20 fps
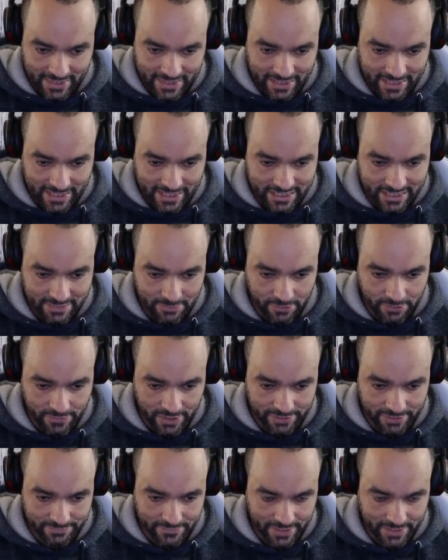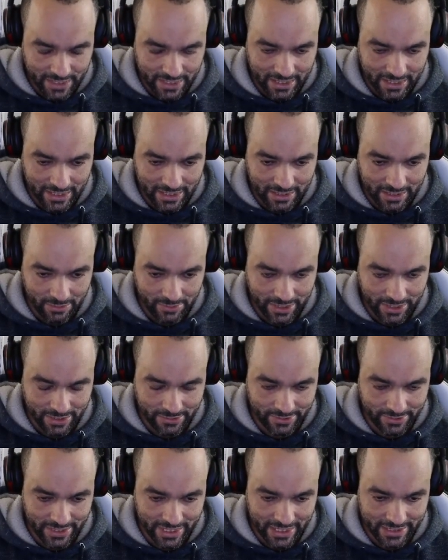Let's move on. We are
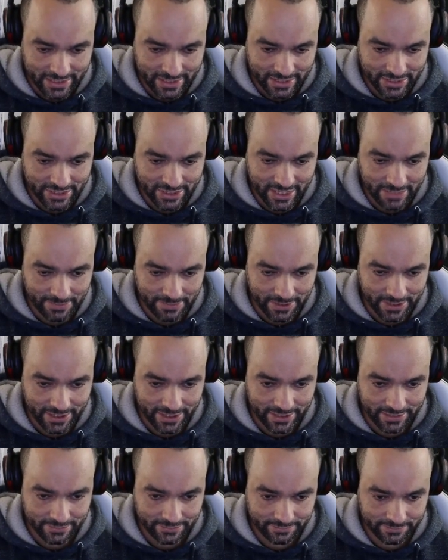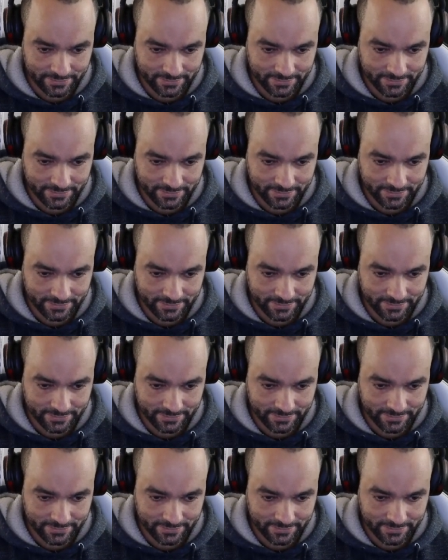creating a stepper here,